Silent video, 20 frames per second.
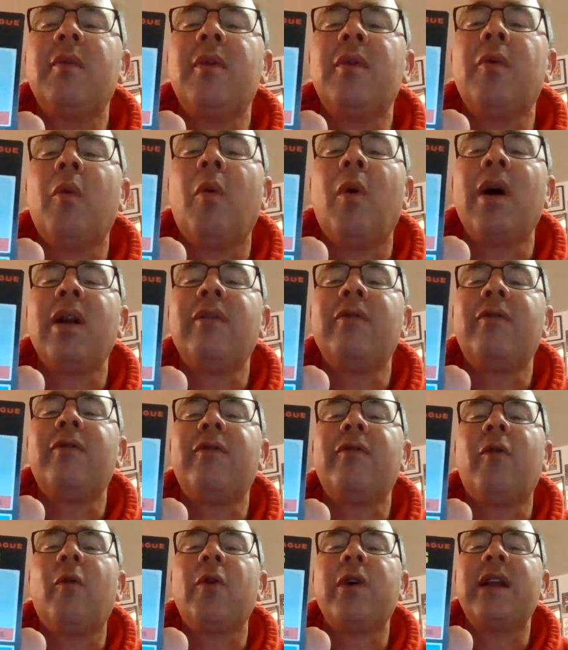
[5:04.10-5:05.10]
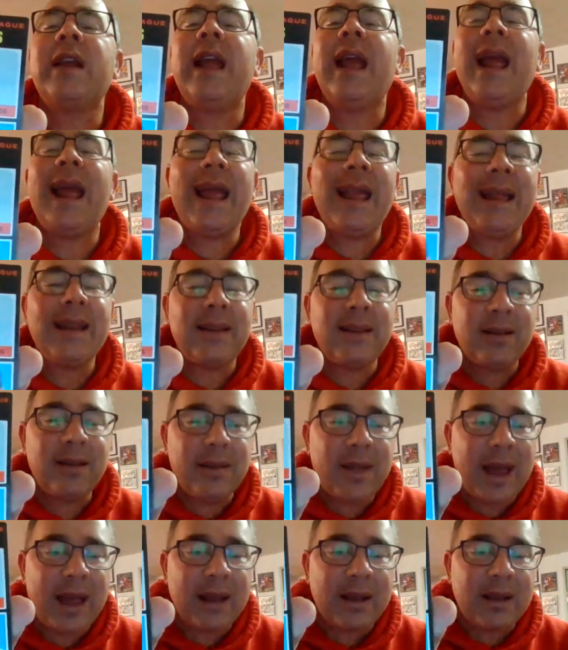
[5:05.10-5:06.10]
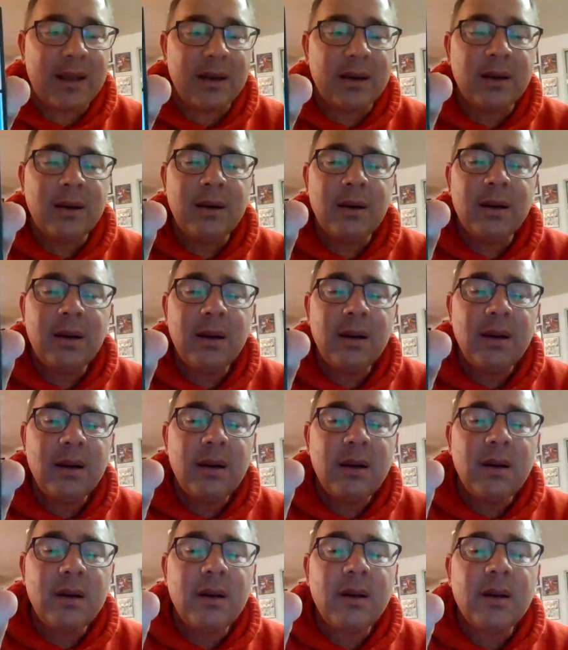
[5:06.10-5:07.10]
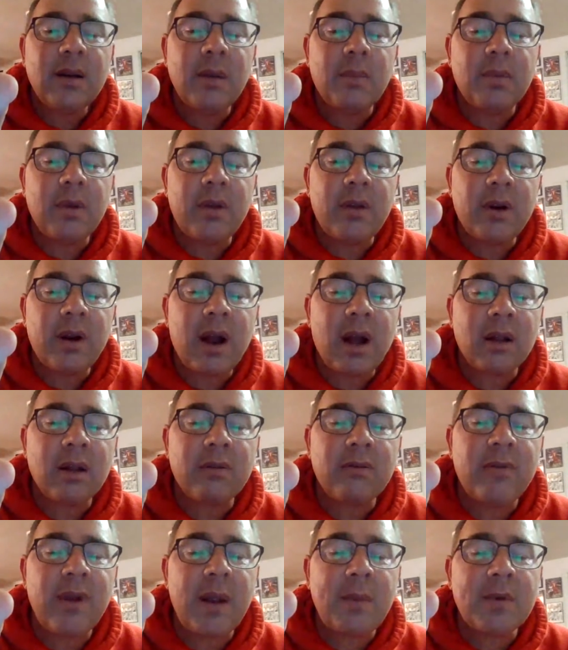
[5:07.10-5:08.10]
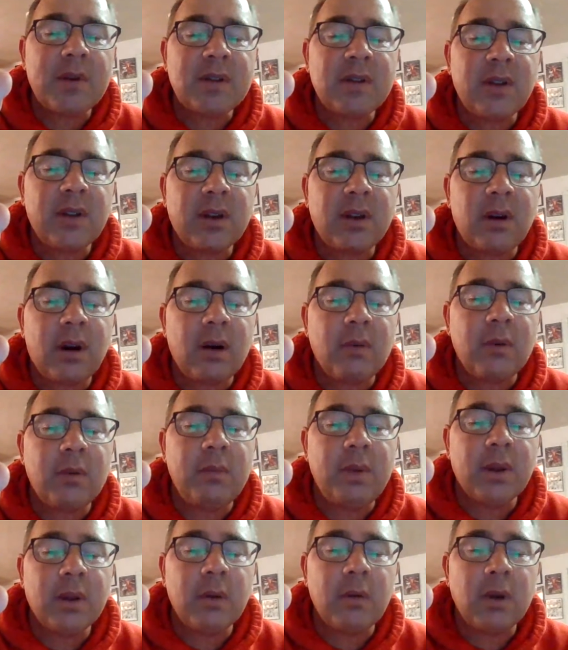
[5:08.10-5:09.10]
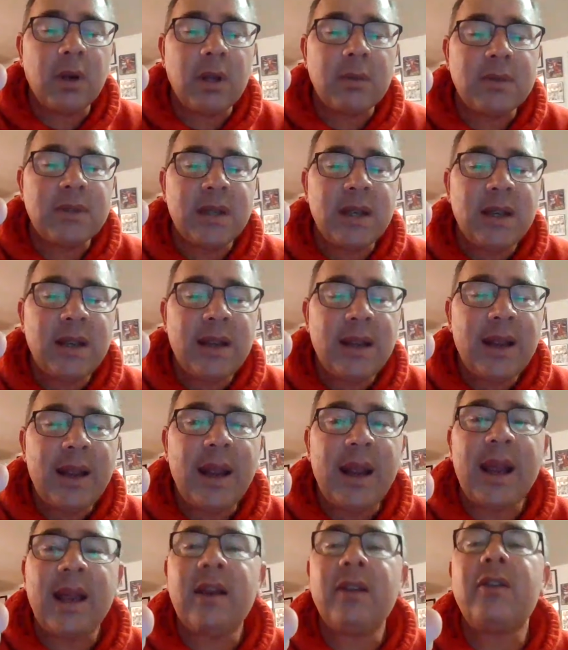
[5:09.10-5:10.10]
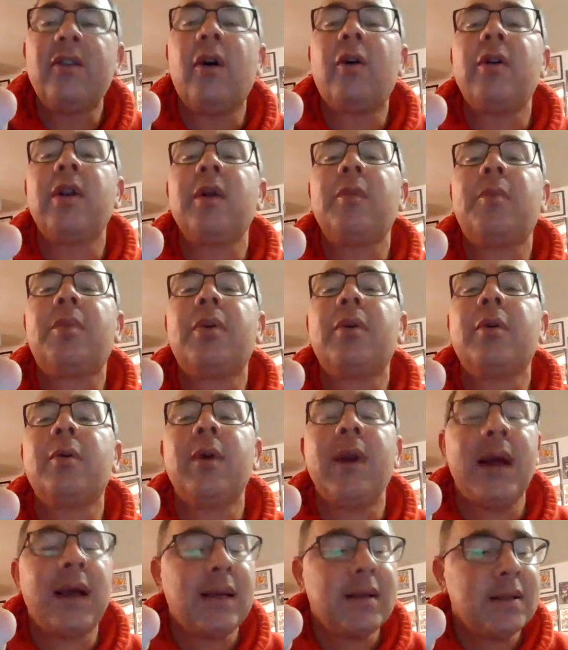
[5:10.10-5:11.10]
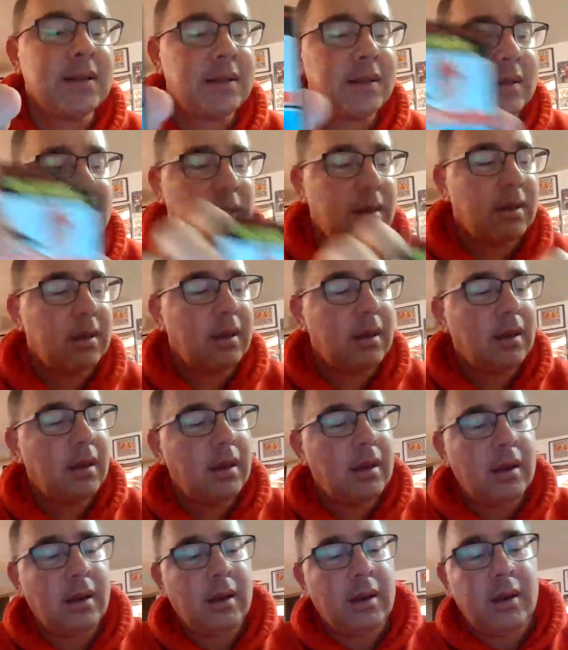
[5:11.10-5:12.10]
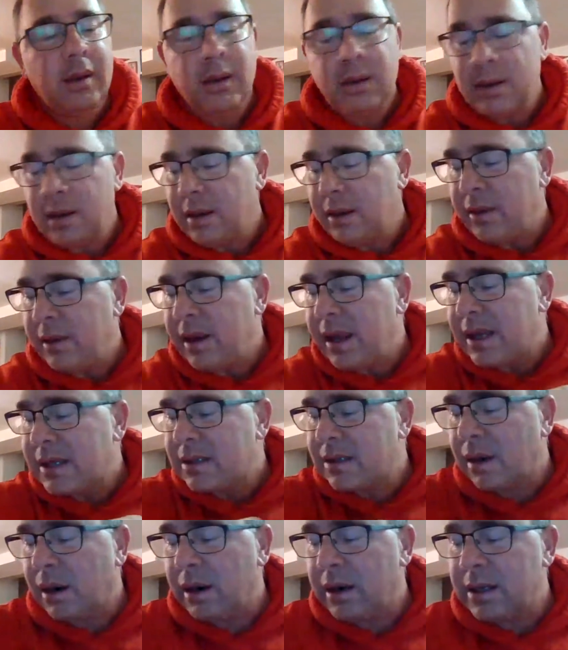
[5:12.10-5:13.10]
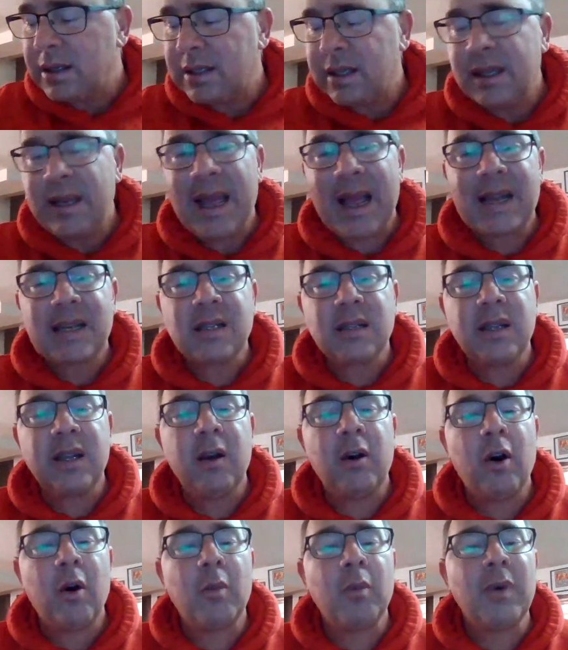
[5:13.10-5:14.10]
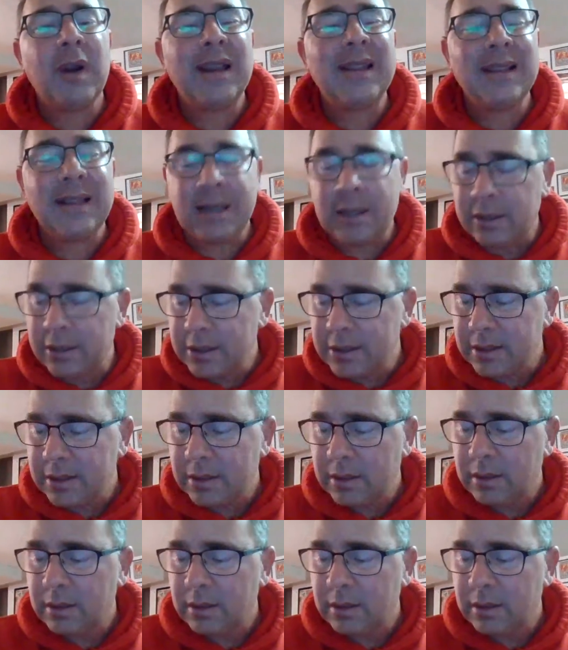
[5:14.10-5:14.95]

with 148 that year. A couple other Hall of Famers on the card with Billy Williams and Tony Perez. The next card is the National League home run leaders,